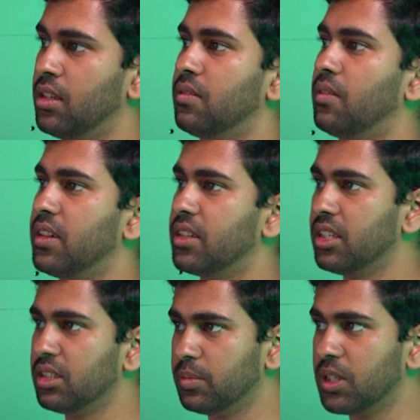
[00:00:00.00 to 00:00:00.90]
One
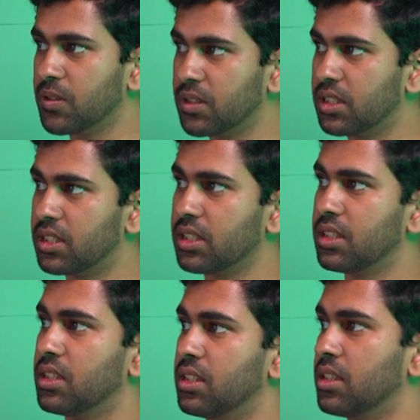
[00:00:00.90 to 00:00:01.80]
thing about
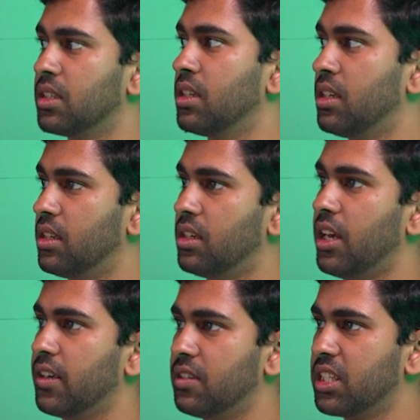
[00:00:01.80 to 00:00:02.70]

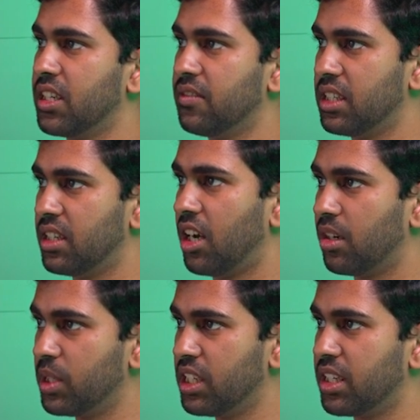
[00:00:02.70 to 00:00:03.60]
working with
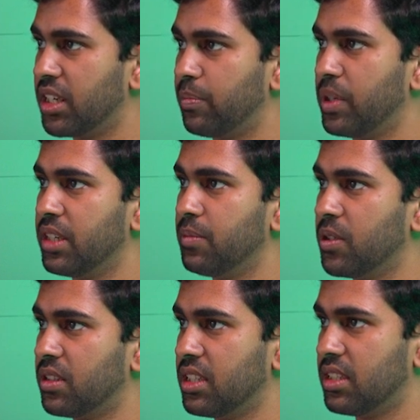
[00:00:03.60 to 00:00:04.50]
Laravel and Replit
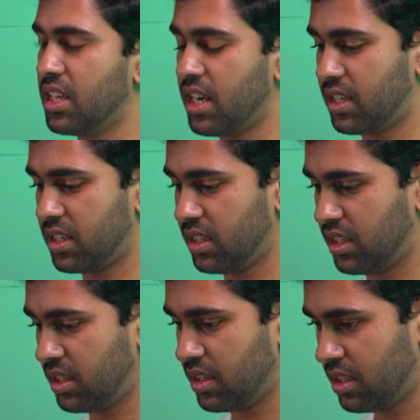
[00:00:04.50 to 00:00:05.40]
both is that
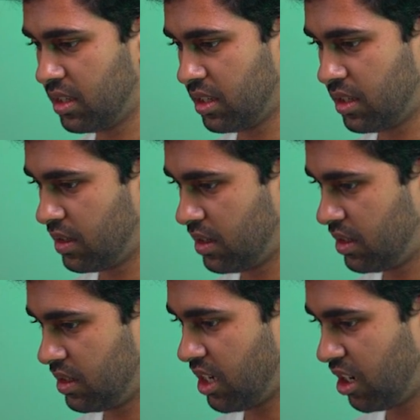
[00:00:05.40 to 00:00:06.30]

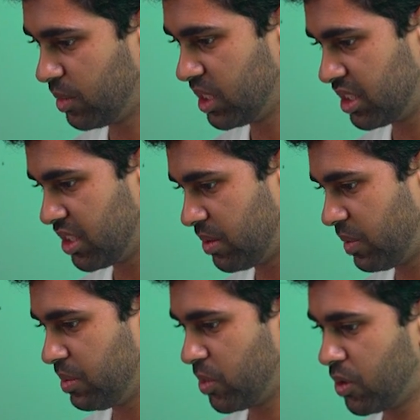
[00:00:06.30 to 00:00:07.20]
Laravel seemed to
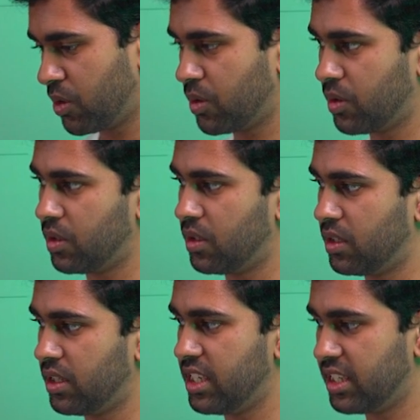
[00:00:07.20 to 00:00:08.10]
be more
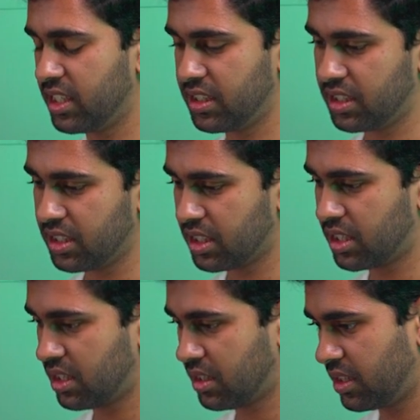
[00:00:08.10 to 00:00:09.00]

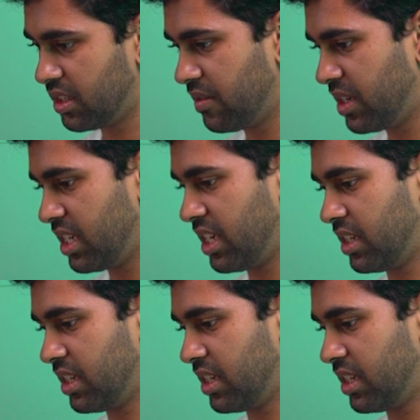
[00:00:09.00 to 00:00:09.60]
intelligent in the way